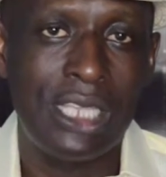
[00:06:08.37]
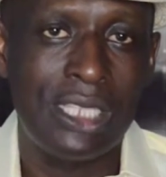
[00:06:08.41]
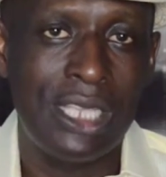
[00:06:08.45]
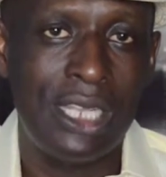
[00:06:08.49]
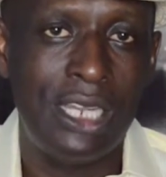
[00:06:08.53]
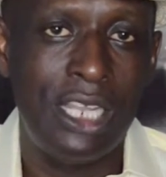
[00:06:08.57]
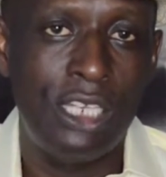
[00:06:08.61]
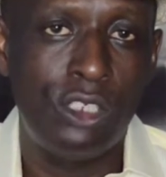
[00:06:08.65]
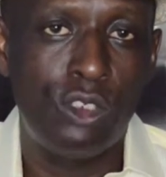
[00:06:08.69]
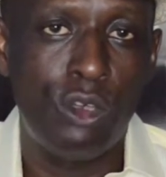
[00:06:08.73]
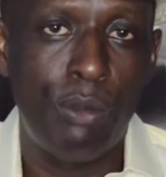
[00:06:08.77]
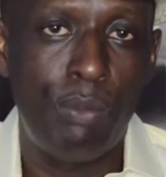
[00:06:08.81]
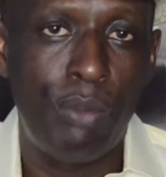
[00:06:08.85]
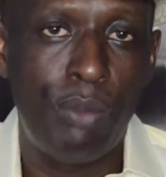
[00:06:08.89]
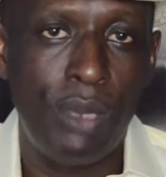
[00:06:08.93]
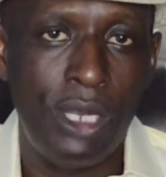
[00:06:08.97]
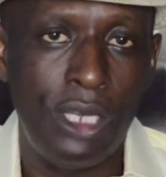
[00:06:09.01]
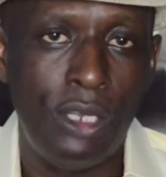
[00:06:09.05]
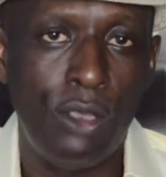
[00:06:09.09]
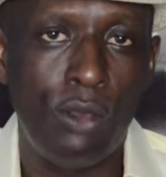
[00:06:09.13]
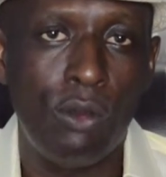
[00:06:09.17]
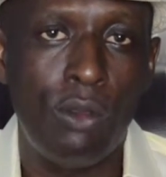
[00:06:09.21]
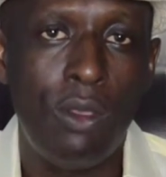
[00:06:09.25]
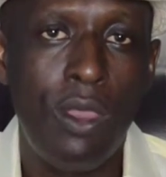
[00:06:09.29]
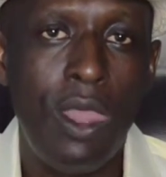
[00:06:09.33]
as an
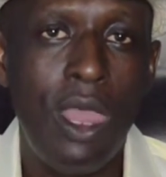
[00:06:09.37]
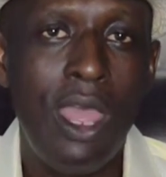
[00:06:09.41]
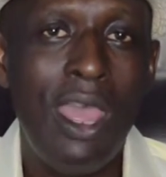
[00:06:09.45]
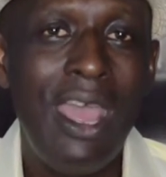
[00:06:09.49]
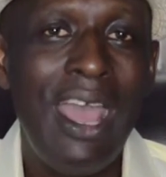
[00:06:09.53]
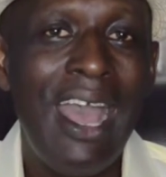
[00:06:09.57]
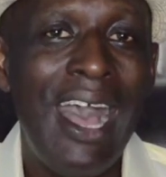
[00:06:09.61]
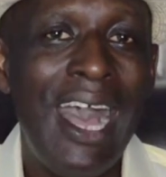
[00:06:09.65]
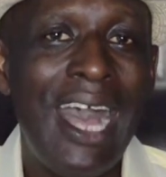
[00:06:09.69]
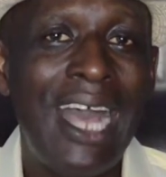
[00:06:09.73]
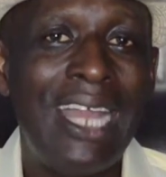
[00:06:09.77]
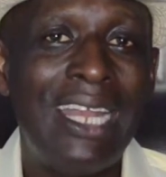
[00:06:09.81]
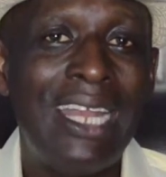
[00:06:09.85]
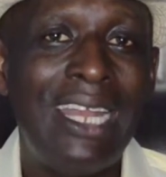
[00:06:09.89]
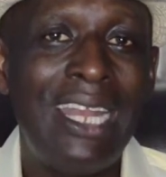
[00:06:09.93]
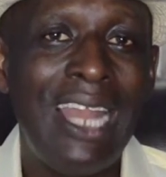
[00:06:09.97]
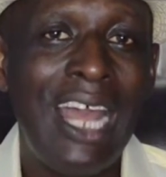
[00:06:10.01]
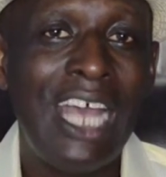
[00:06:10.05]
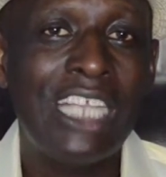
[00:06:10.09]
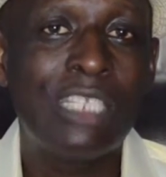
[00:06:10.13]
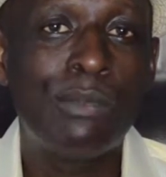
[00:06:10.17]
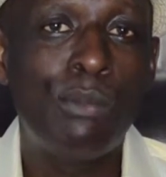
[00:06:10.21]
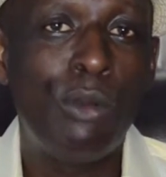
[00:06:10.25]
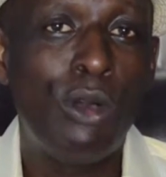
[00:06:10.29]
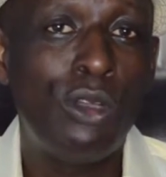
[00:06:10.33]
entrepreneur. And
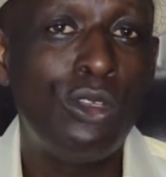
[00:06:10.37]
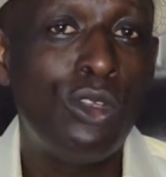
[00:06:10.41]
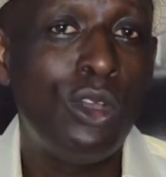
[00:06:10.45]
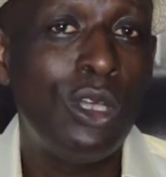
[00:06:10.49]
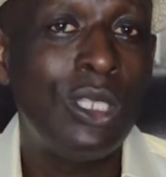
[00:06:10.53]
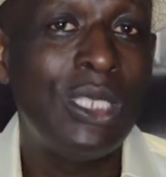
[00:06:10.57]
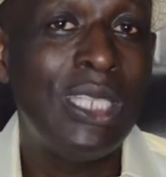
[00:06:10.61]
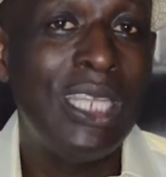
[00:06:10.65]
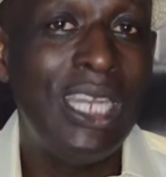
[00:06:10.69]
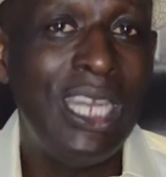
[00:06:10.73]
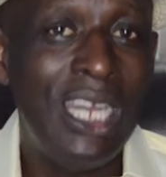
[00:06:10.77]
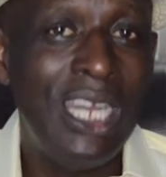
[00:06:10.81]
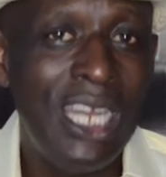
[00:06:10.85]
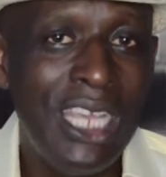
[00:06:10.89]
last but not the